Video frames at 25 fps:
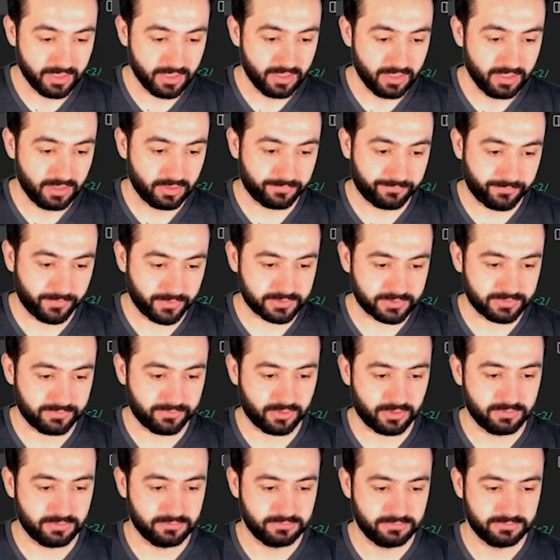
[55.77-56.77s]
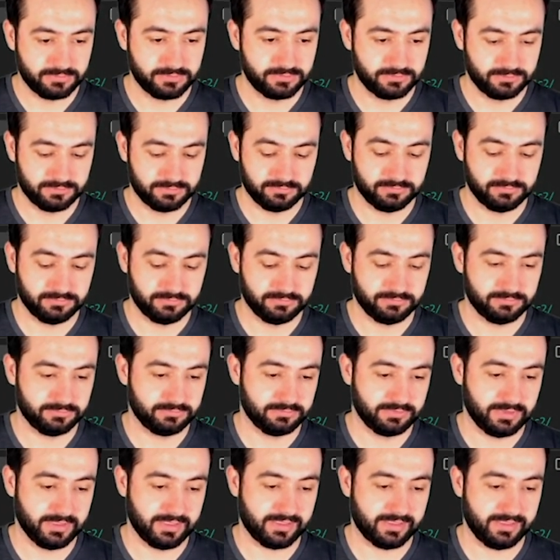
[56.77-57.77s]
So first of all,
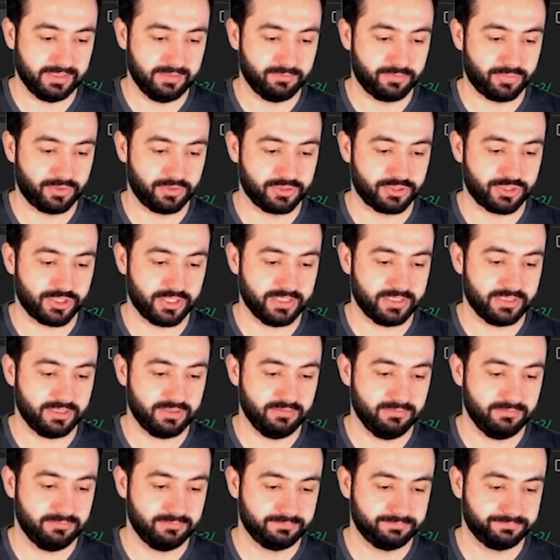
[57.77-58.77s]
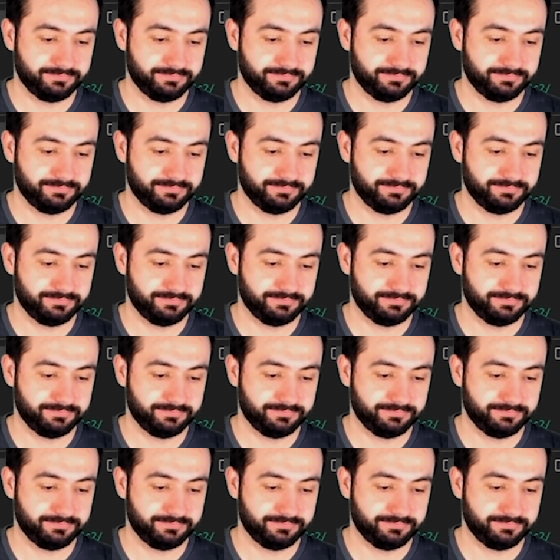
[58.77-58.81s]
let's import JSON.